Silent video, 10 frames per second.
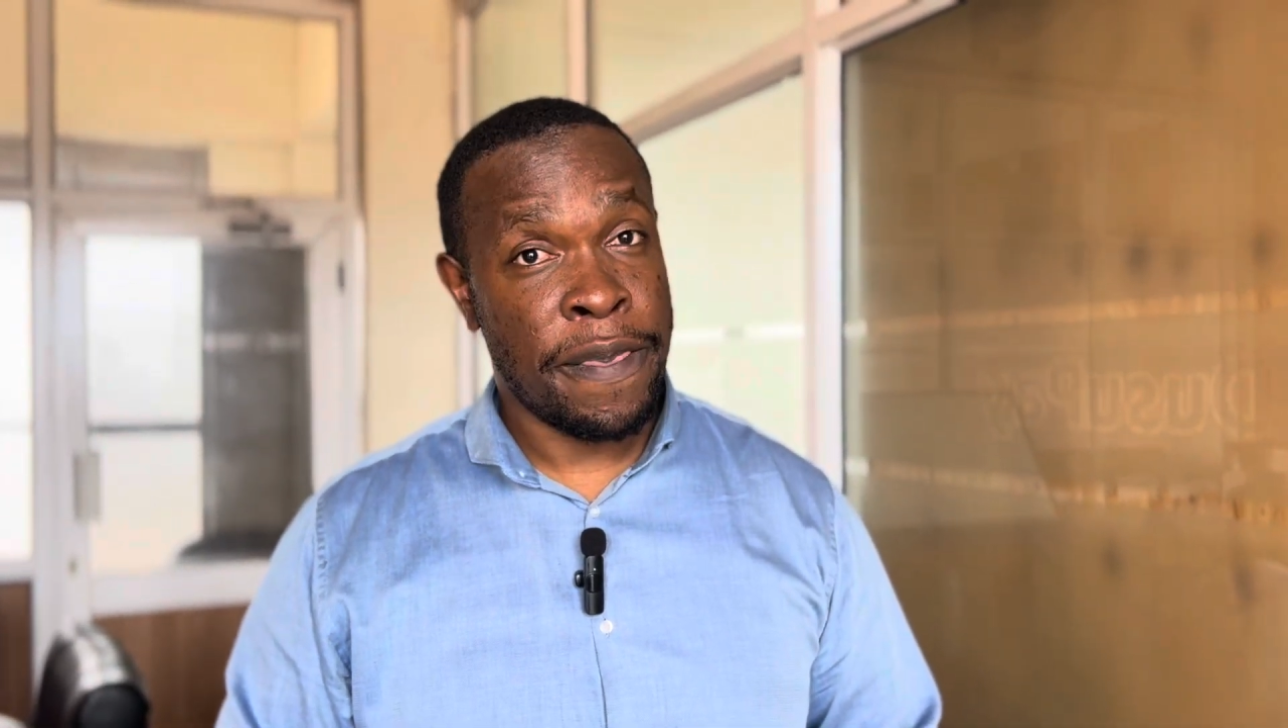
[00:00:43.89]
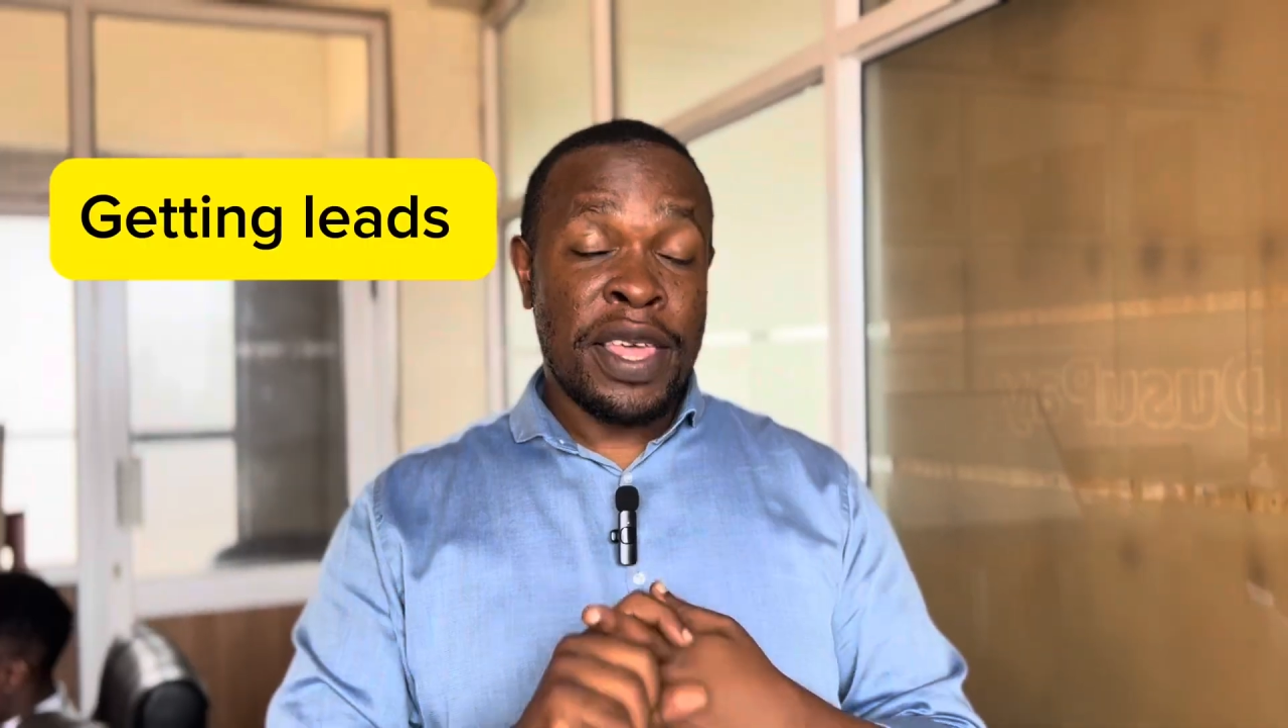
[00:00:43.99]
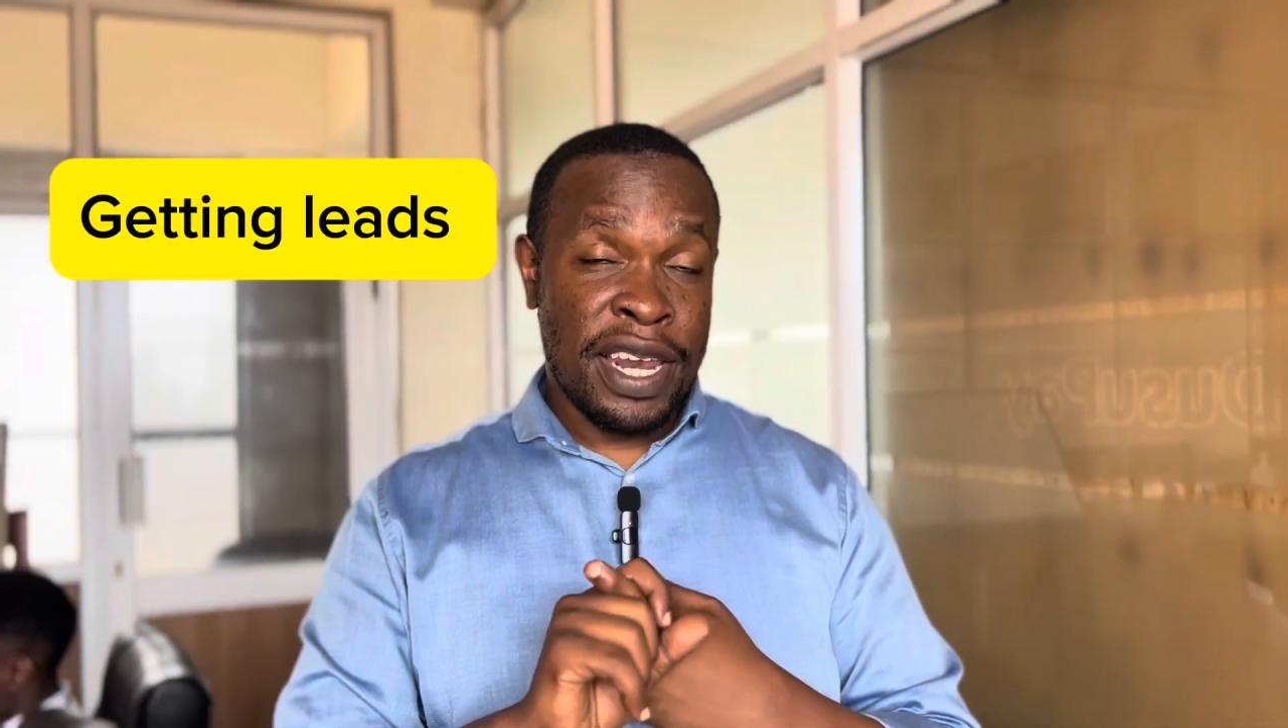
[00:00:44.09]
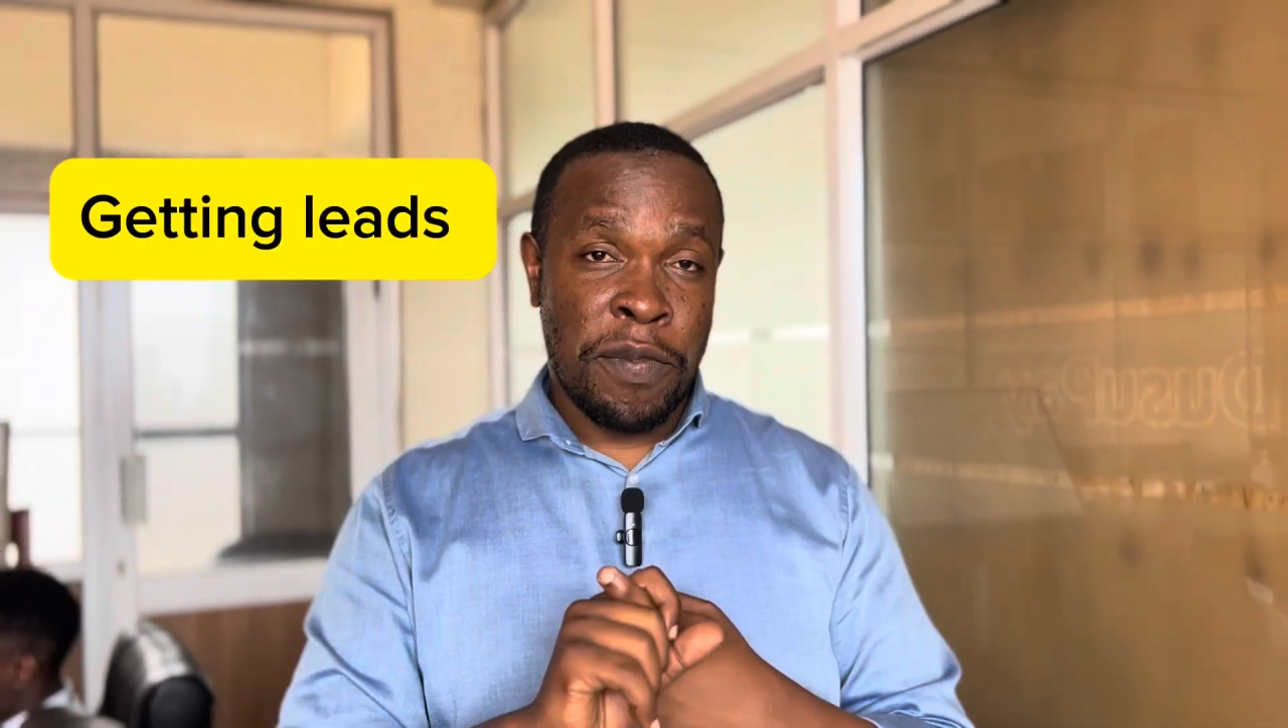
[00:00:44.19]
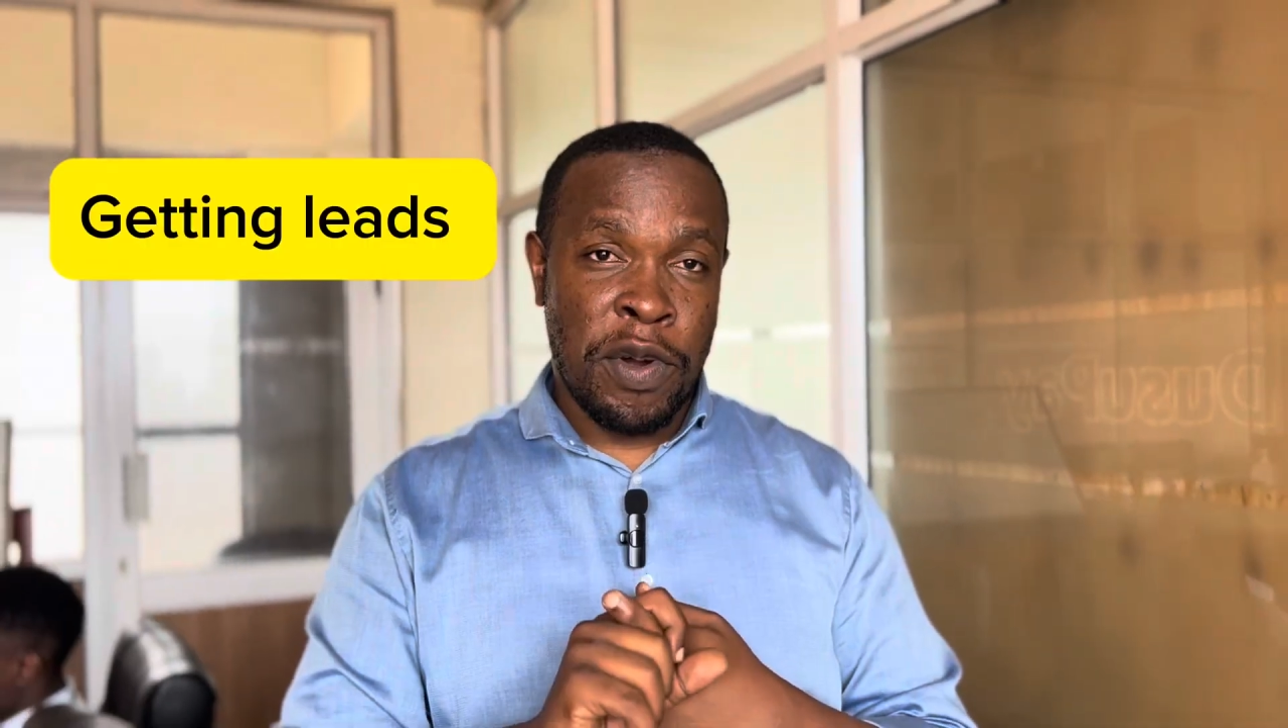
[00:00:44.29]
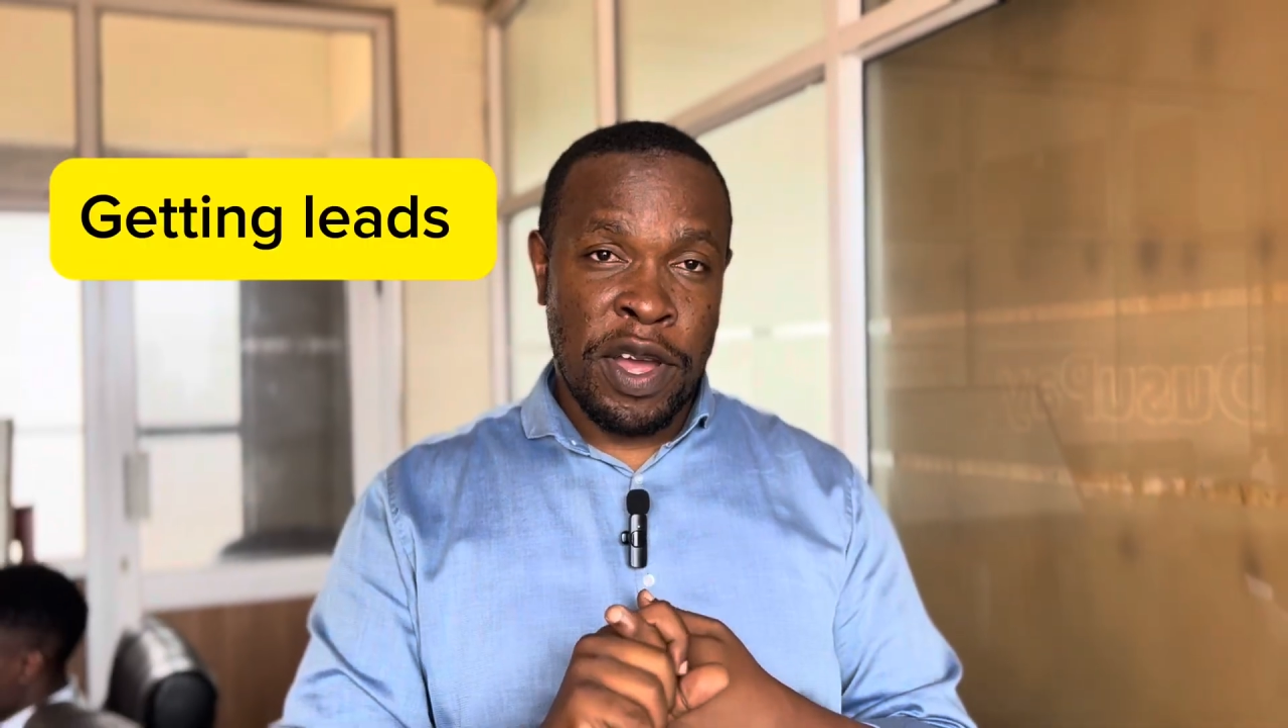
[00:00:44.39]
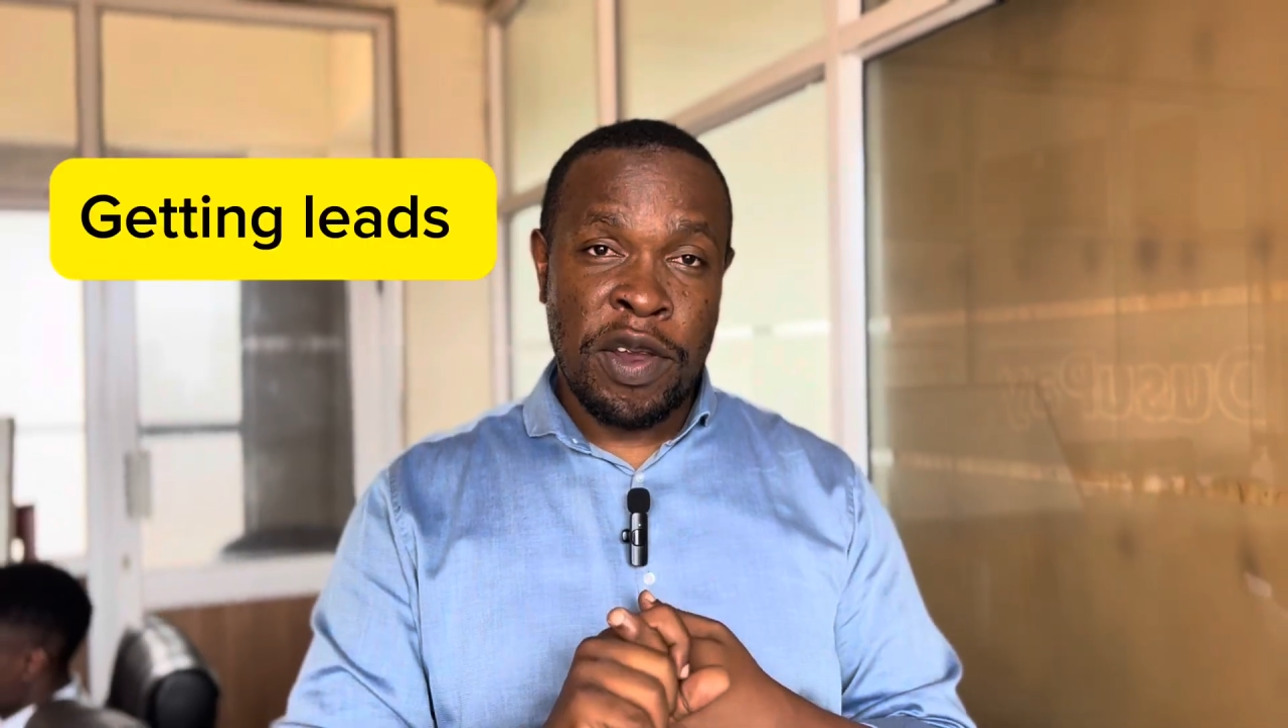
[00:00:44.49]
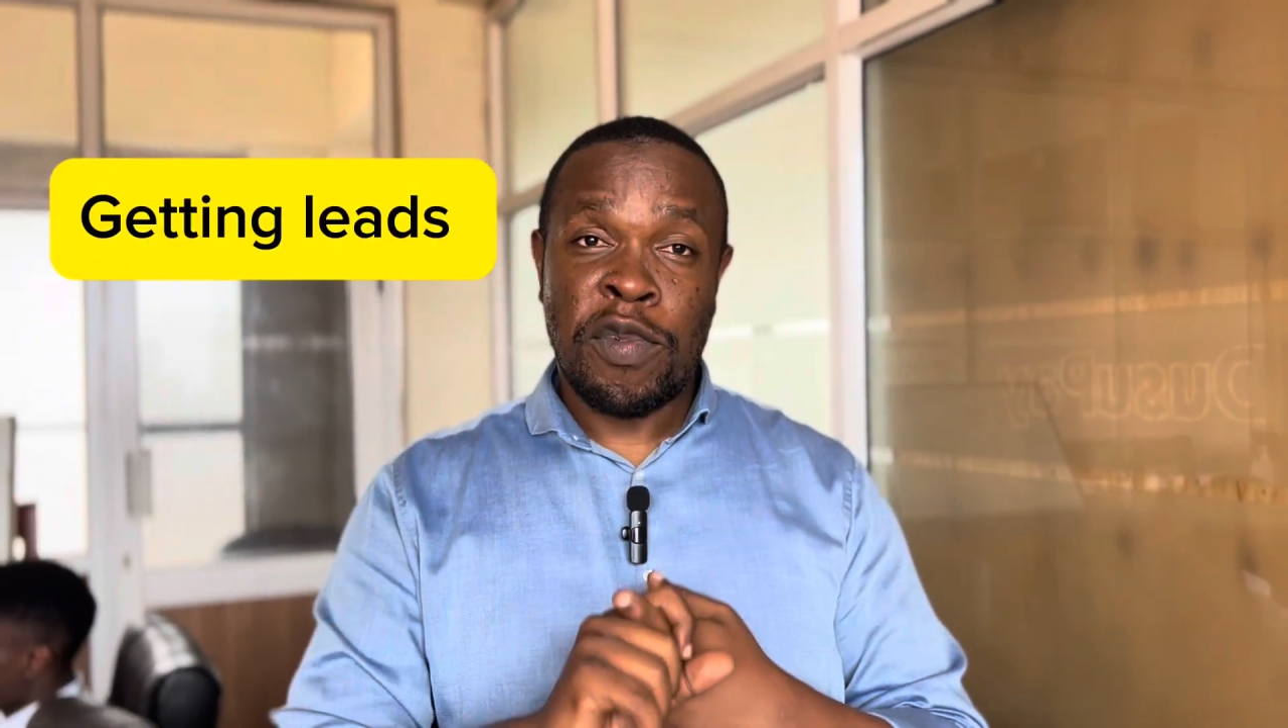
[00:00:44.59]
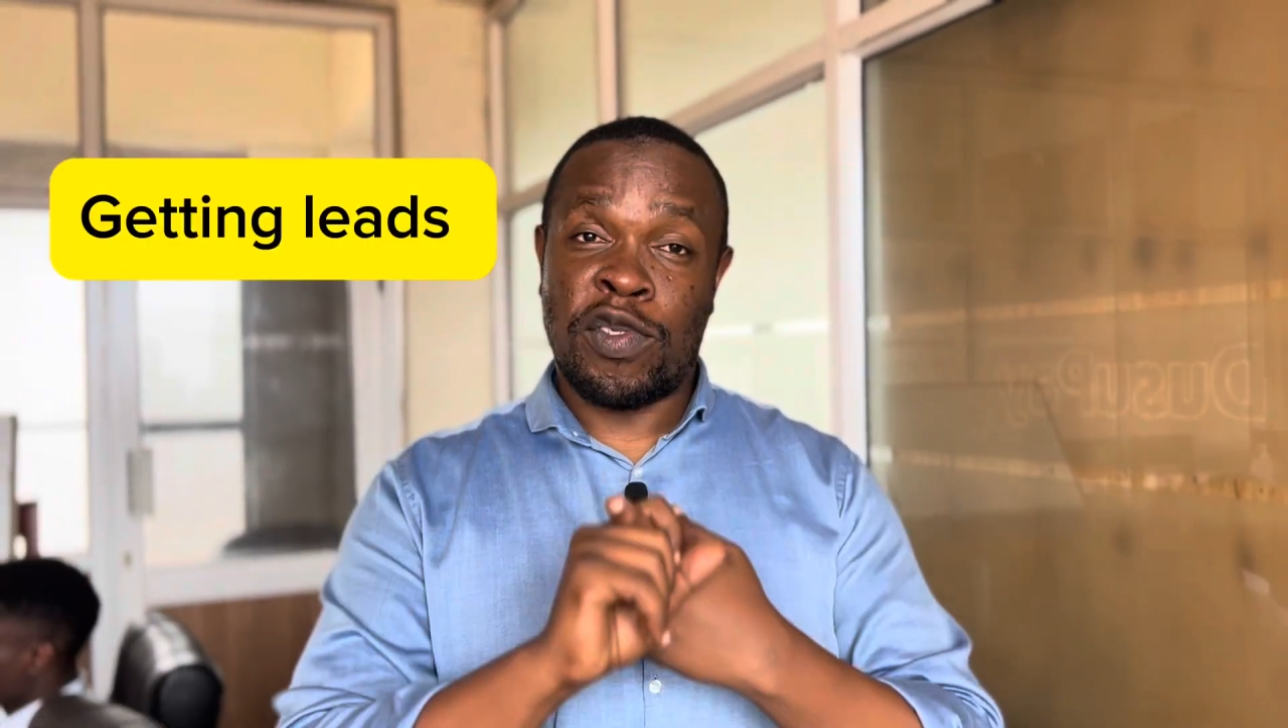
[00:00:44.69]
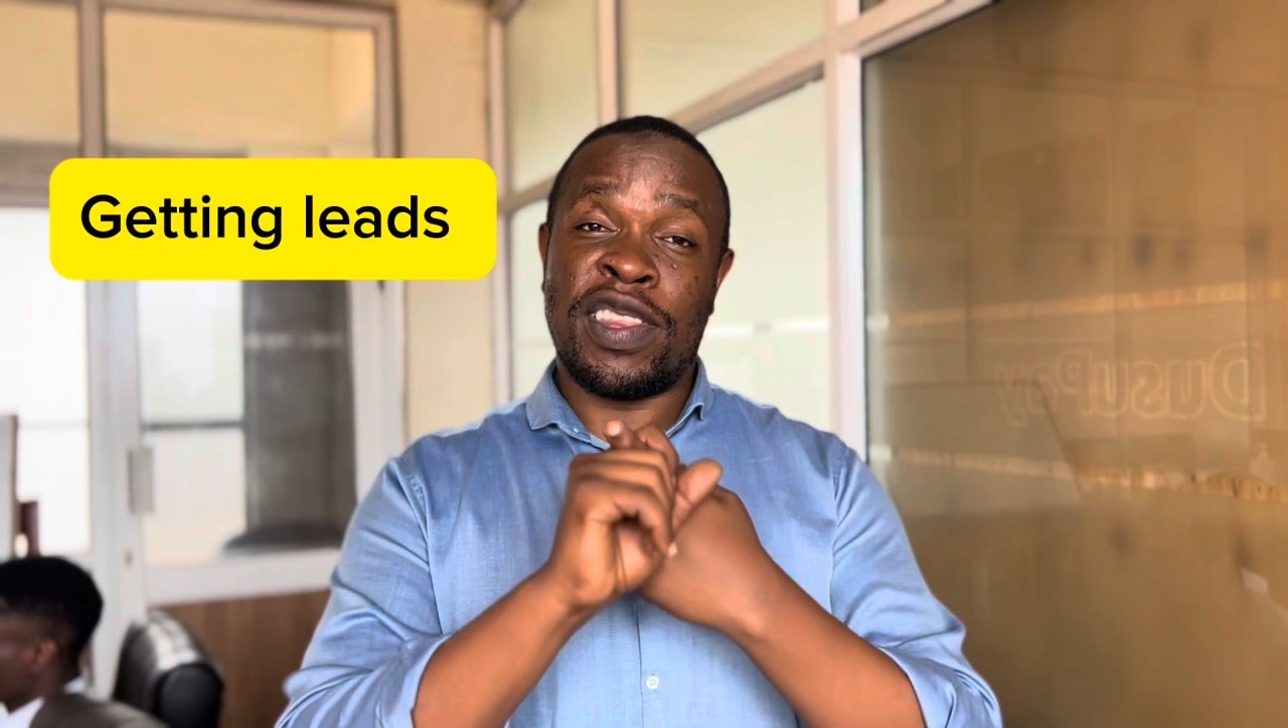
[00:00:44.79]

Thing number one was